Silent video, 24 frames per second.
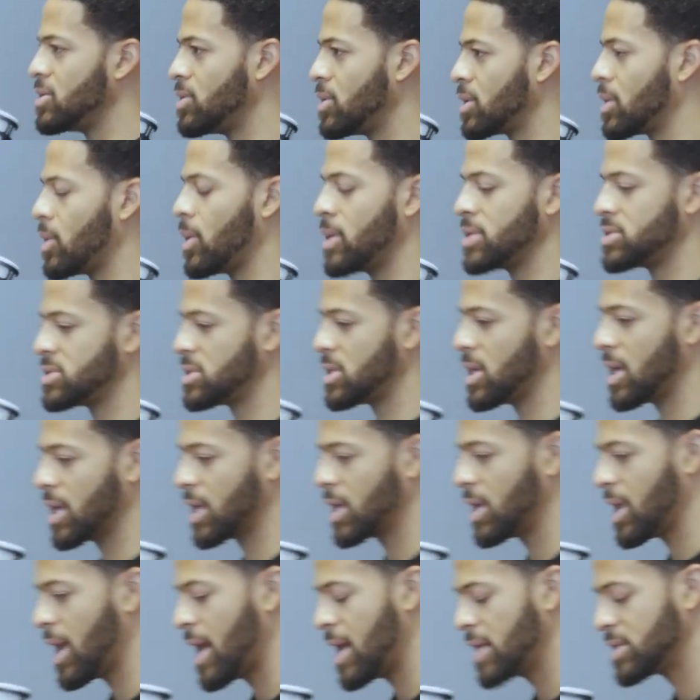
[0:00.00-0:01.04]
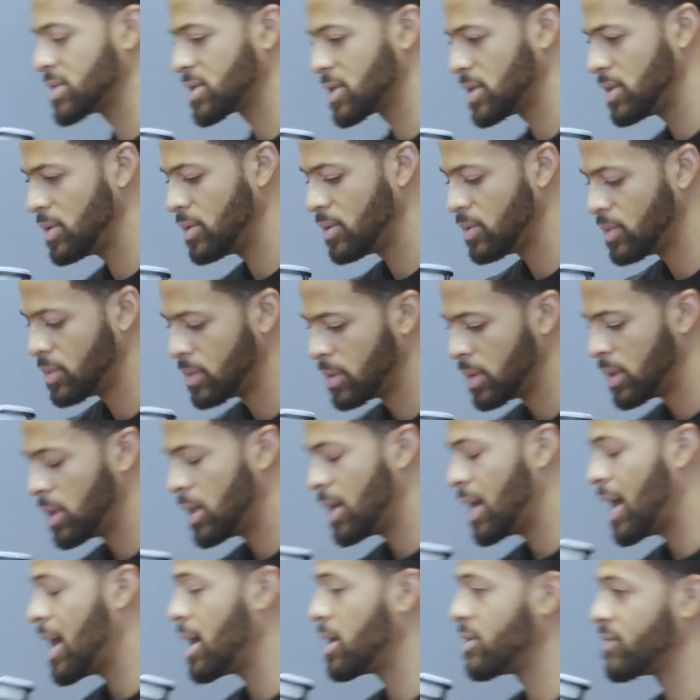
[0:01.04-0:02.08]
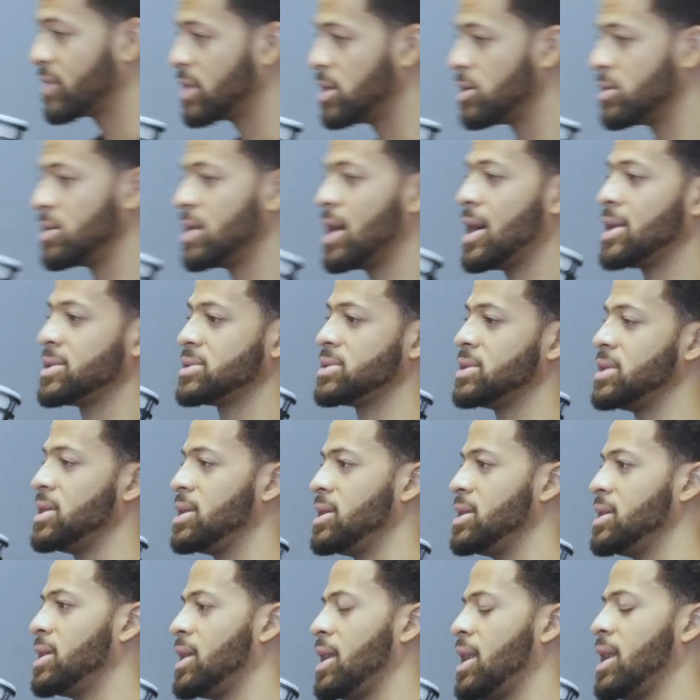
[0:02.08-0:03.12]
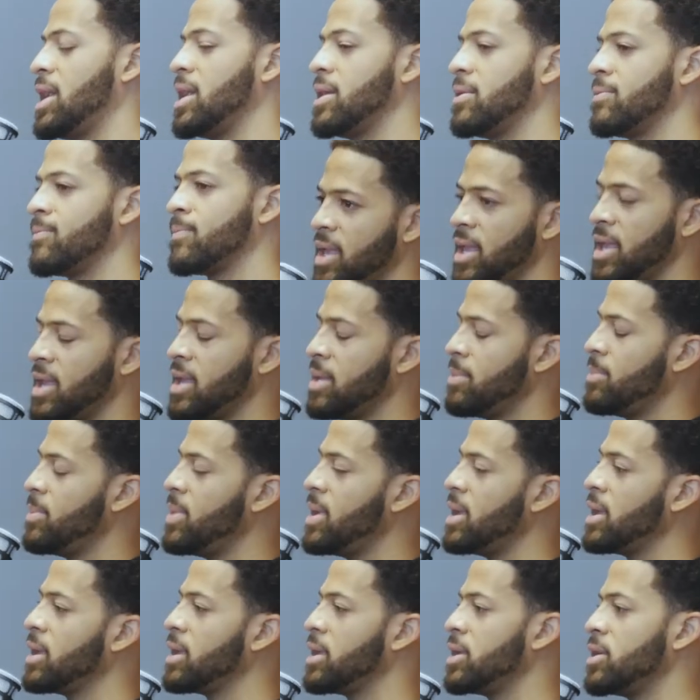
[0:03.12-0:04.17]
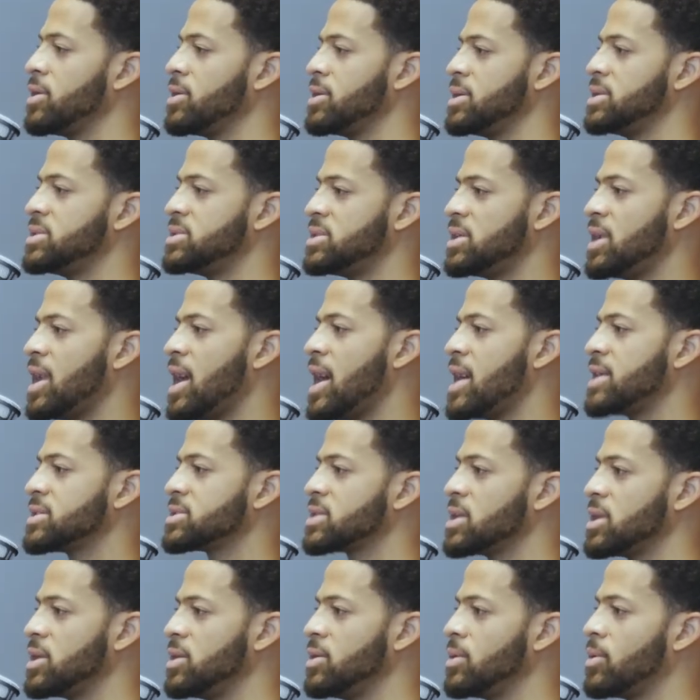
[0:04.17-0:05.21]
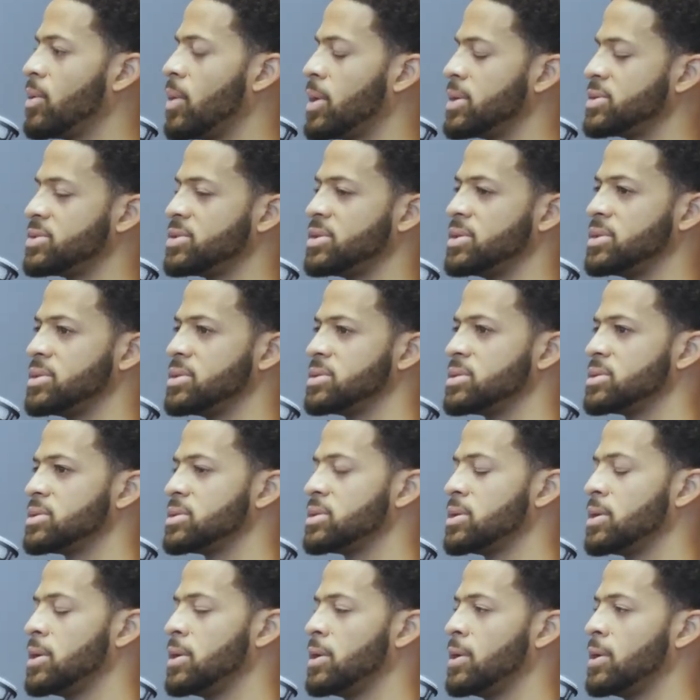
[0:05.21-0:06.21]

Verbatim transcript: you a question. I can ask you out of curiosity and in being curious and asking you questions.